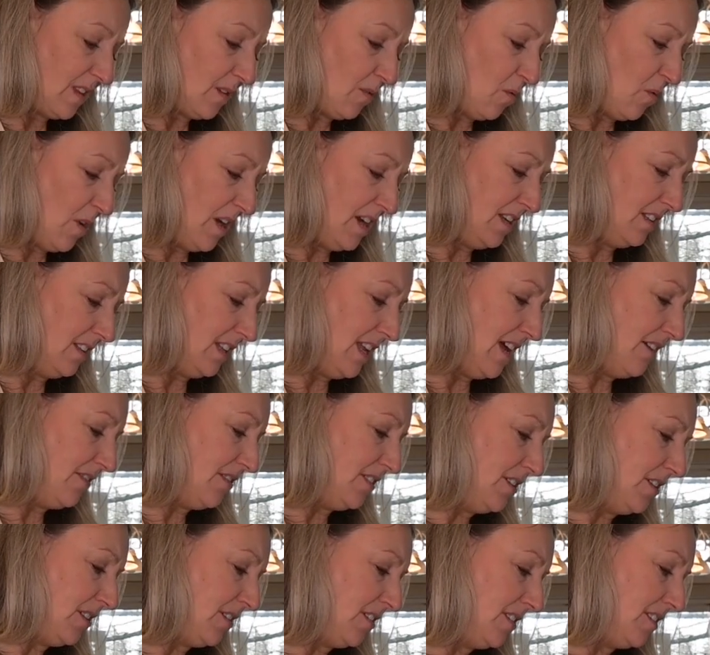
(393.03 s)
white
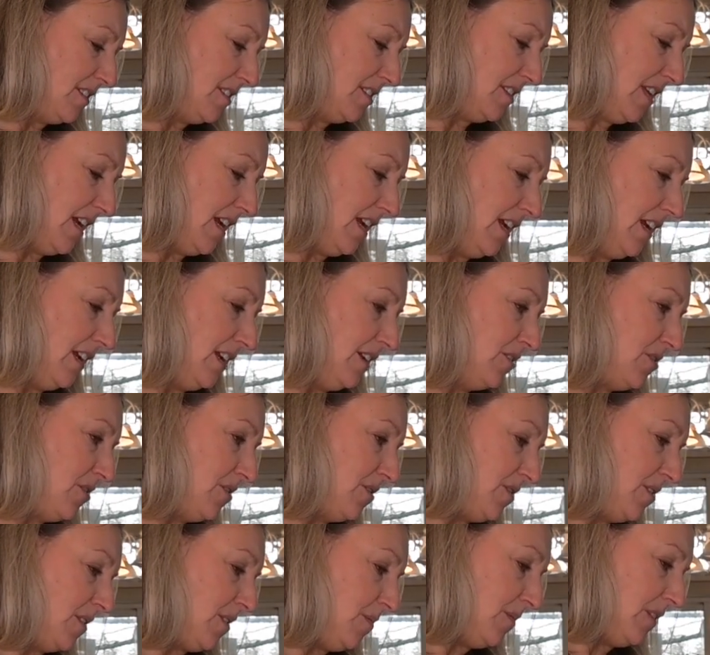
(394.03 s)
lavender and sage or
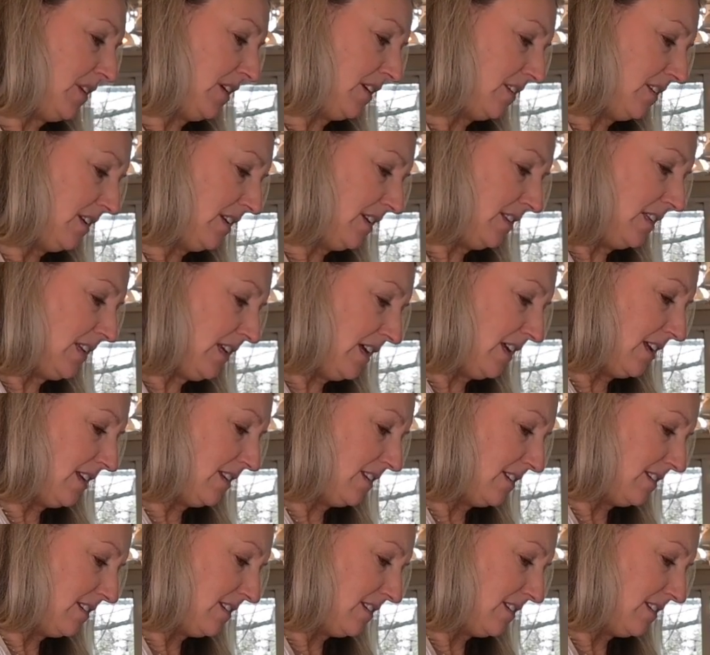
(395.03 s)
something like that.